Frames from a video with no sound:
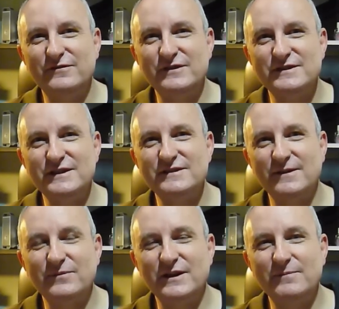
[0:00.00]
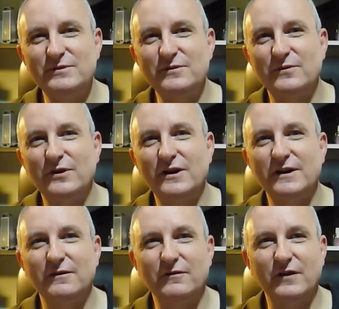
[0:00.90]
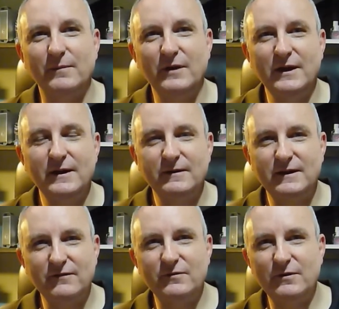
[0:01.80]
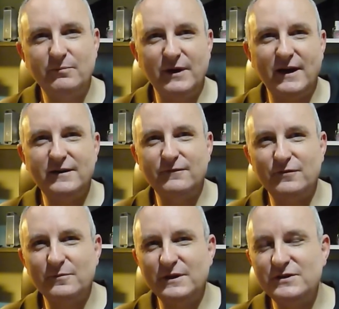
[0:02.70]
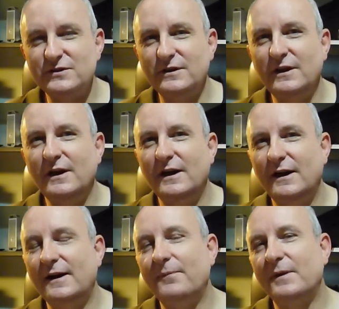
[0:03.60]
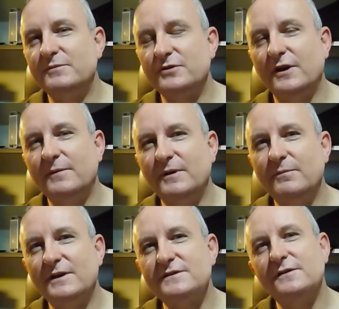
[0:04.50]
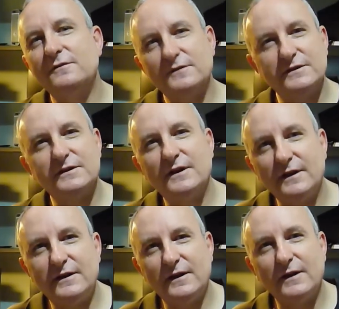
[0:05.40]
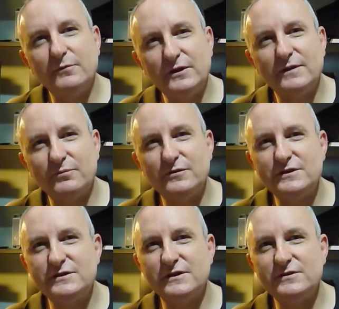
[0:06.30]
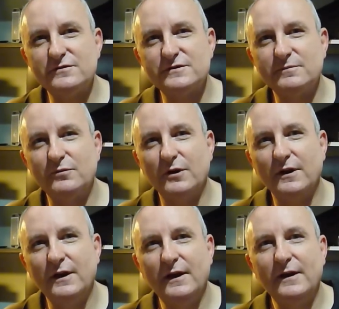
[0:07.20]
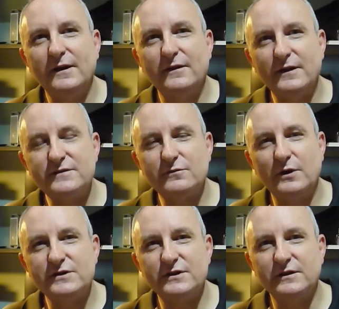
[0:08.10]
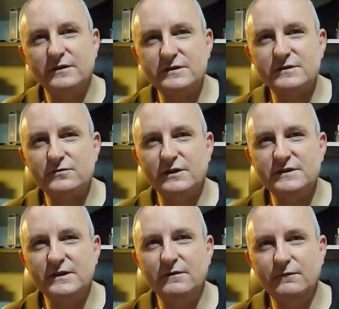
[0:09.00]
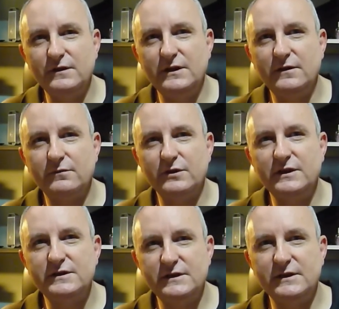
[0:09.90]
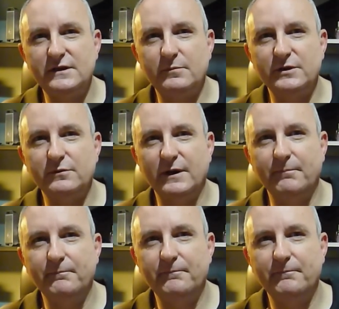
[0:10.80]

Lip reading: If you see something I'm doing wrong, or if I'm giving out bad information, I'm trying my best here, and I really appreciate your support. Thanks for watching. This is Tracy, VE3TWM.